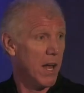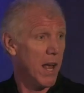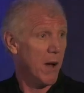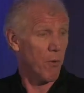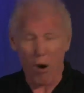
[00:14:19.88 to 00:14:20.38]

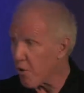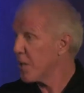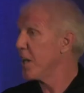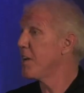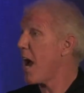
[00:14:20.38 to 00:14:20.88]
we're all going
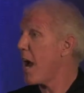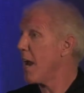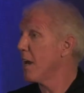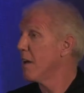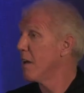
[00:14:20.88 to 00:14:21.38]
to die,
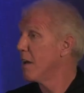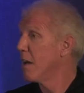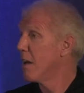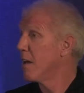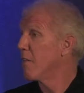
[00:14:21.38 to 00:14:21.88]

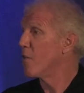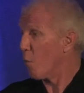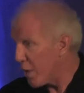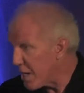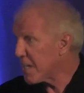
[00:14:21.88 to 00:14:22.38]
the
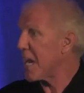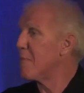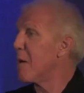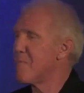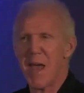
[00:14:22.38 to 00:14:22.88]
wind came
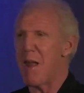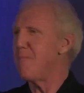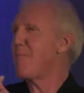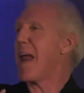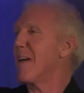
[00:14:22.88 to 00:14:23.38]
up, and
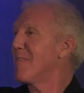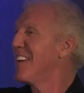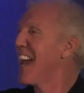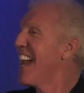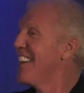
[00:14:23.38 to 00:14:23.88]
bam.
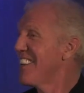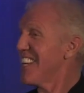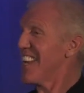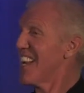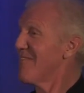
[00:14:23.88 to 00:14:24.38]
Just
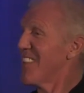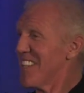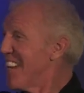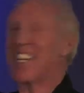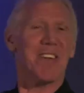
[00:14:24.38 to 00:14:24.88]
like the
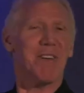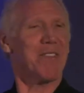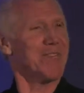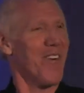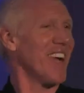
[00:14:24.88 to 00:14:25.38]
sun came up this
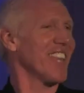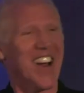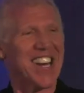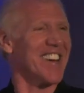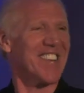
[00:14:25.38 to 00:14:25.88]
morning right
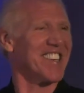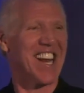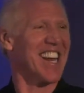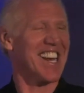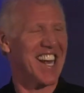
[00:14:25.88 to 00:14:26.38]
here in San
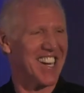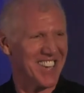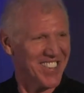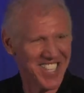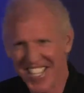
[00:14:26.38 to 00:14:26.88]
Diego.
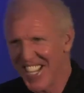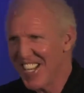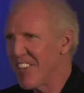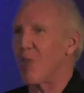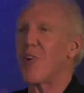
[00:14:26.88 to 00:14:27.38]

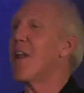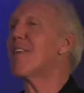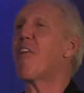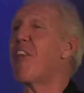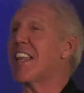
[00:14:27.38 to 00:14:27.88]
so don't
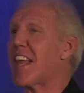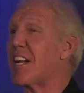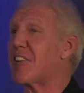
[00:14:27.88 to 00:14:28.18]
ever think that it's